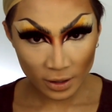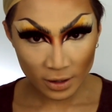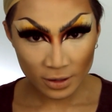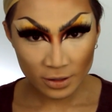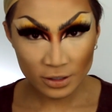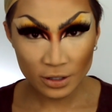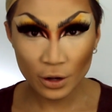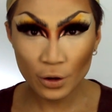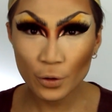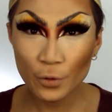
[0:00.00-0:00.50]

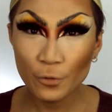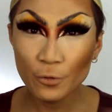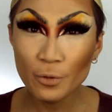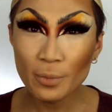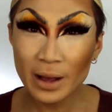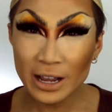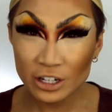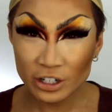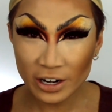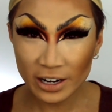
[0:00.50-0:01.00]
So for
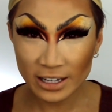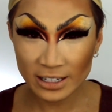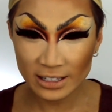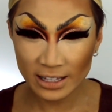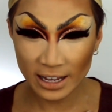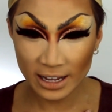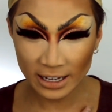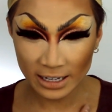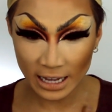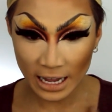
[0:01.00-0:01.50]
my drag
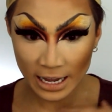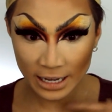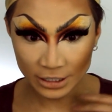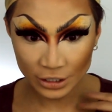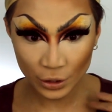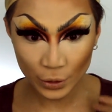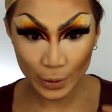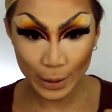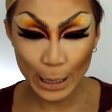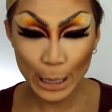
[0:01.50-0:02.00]
aesthetic, I
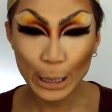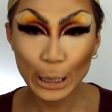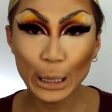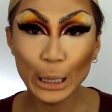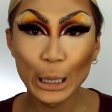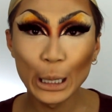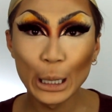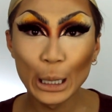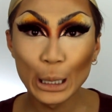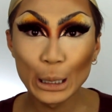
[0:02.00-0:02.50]
don't like
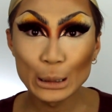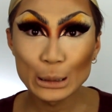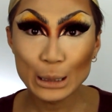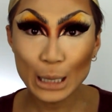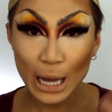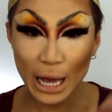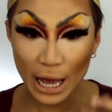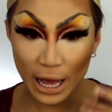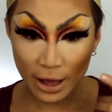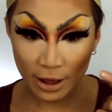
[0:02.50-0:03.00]
to
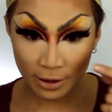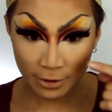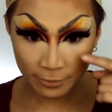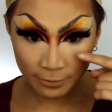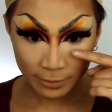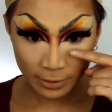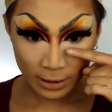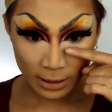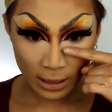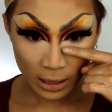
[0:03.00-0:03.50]

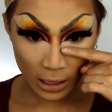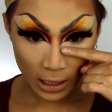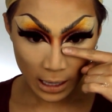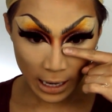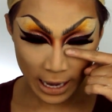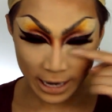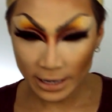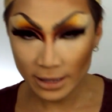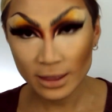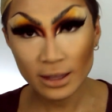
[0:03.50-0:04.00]
have
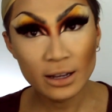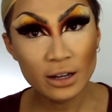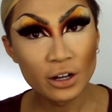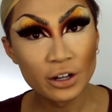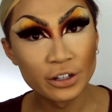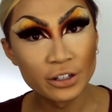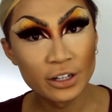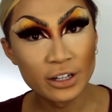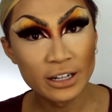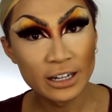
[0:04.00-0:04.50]
anything
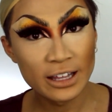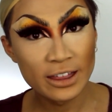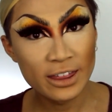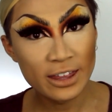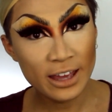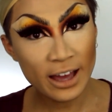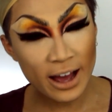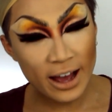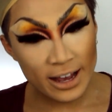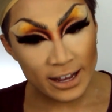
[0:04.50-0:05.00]
underneath
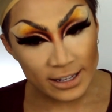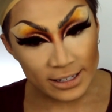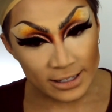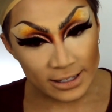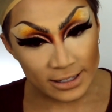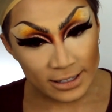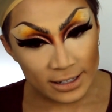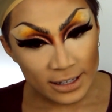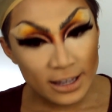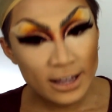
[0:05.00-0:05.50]
the
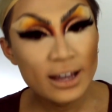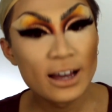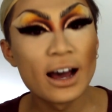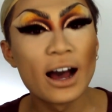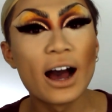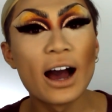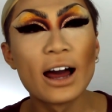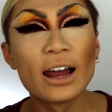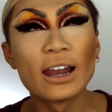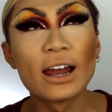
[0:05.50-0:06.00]
eyes.
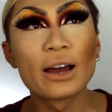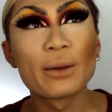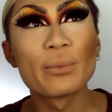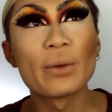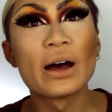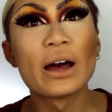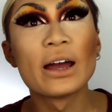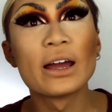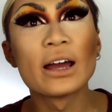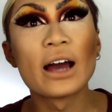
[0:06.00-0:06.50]
I like
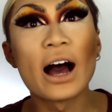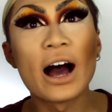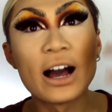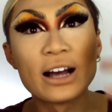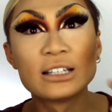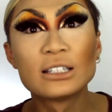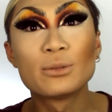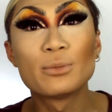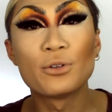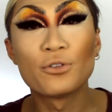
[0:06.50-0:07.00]
my
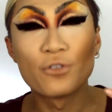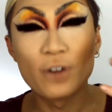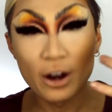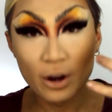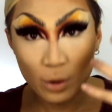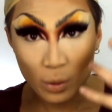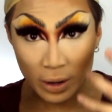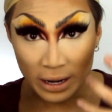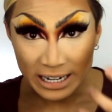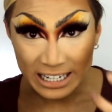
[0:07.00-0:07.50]
eyes to be
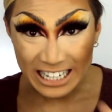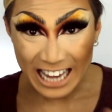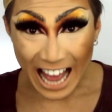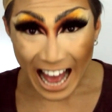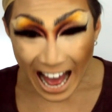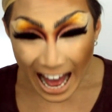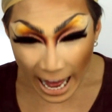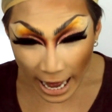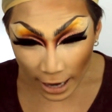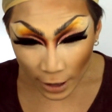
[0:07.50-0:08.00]
very winged
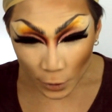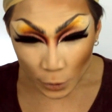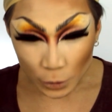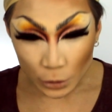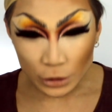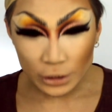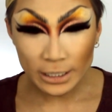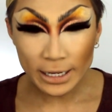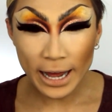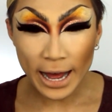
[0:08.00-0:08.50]

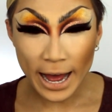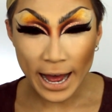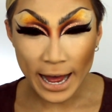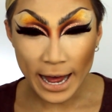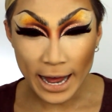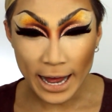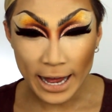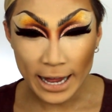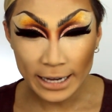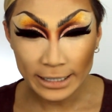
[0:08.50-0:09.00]
out
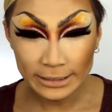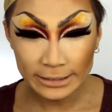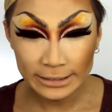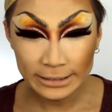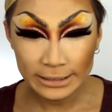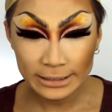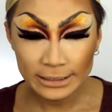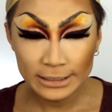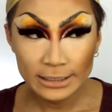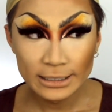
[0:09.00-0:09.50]

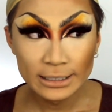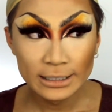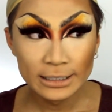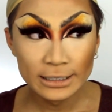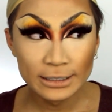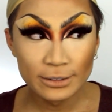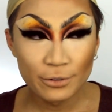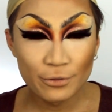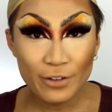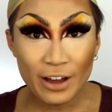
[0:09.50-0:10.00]
and
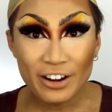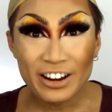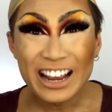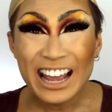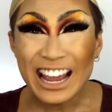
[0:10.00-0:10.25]
very